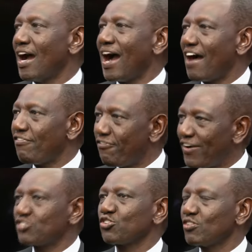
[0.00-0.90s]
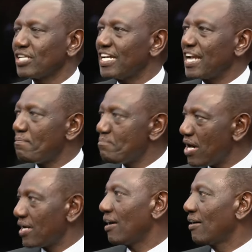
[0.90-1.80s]
are fashioned in a
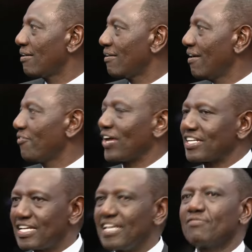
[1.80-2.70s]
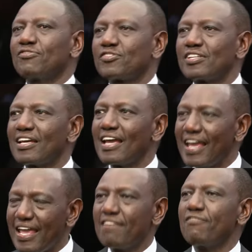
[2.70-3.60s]
manner that gives
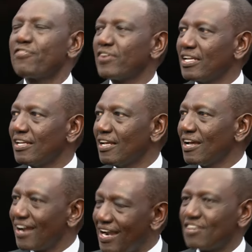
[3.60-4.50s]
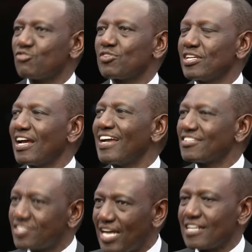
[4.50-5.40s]
every country a
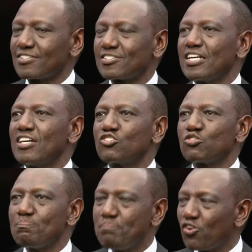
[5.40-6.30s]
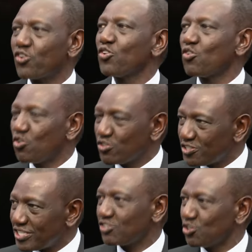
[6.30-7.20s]
chance to borrow
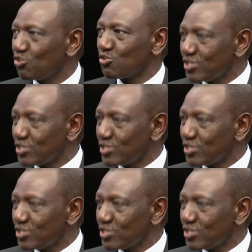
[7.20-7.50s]
concessional